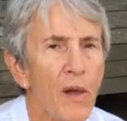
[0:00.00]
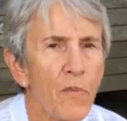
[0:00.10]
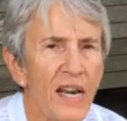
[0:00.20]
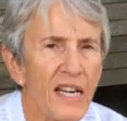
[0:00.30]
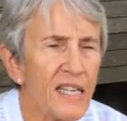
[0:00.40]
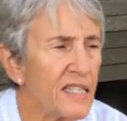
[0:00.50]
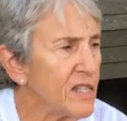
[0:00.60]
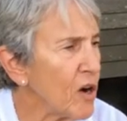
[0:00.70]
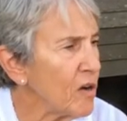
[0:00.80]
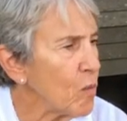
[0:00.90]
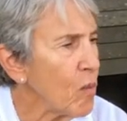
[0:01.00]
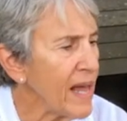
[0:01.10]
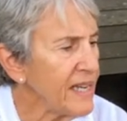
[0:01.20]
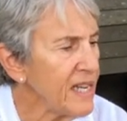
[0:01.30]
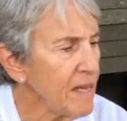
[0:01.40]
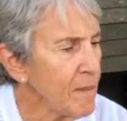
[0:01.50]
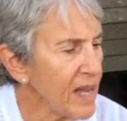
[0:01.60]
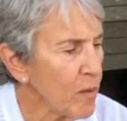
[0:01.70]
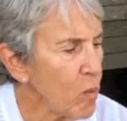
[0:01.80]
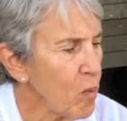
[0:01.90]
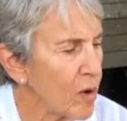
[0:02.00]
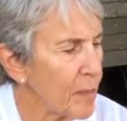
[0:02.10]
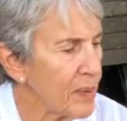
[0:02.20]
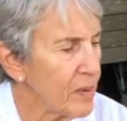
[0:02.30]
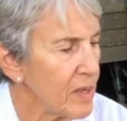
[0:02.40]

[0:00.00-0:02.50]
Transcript: I'm ready to start winding my warp.